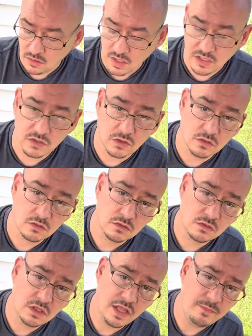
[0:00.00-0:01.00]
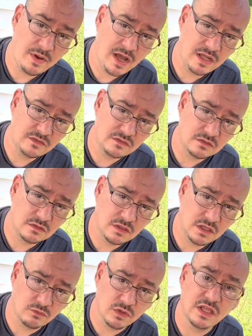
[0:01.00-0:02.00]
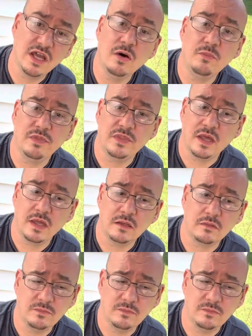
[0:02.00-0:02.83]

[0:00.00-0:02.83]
And your clay pots can really help with that